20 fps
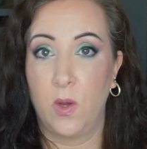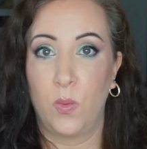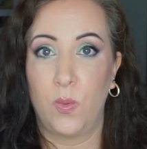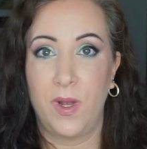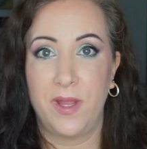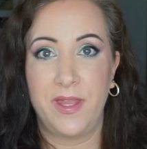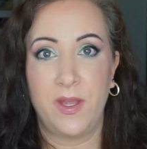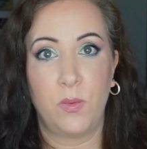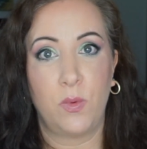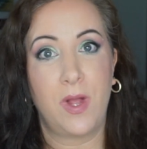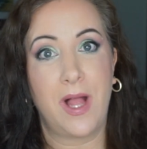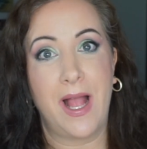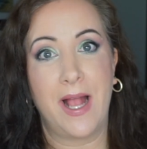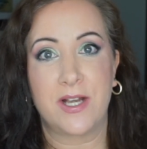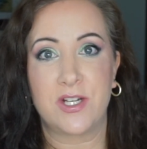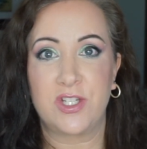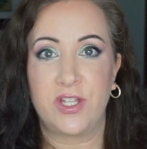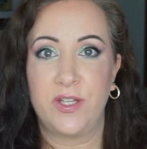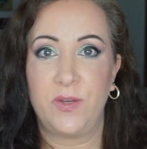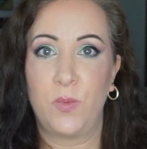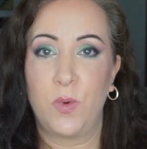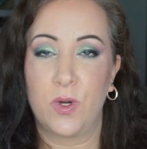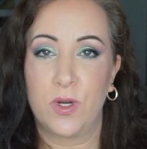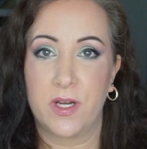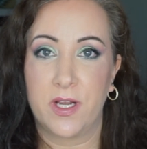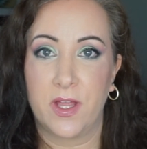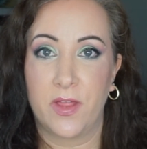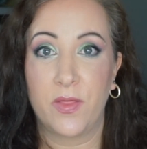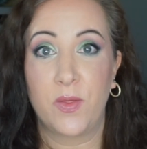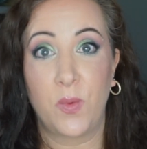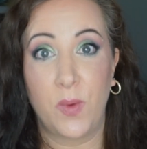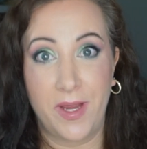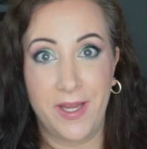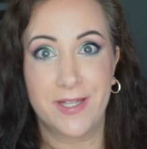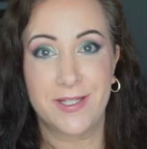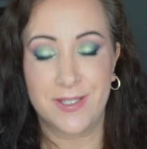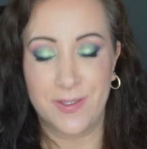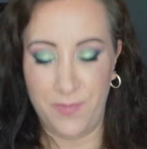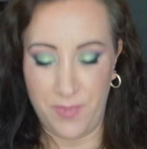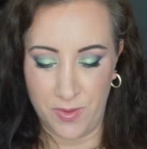one that will actually work the way
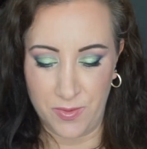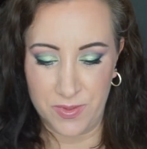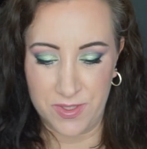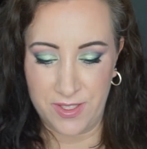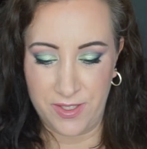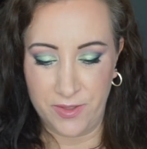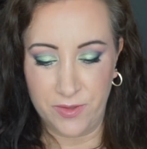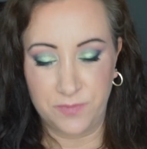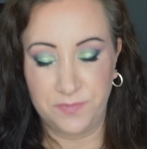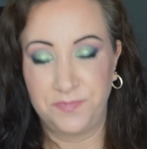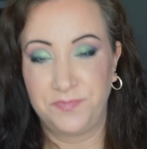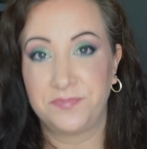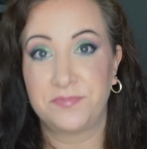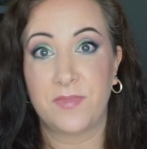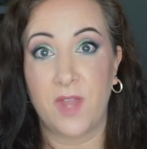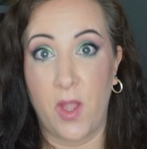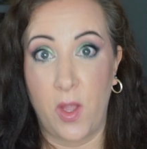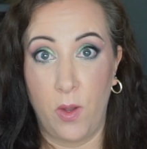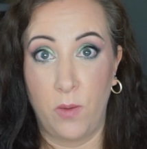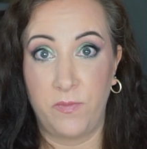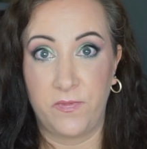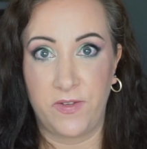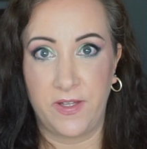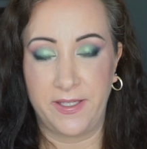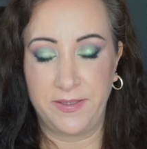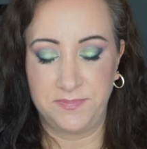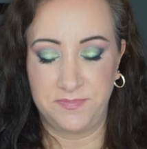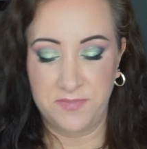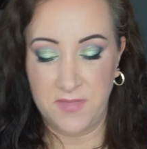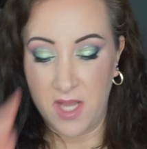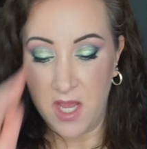it's supposed to, hopefully.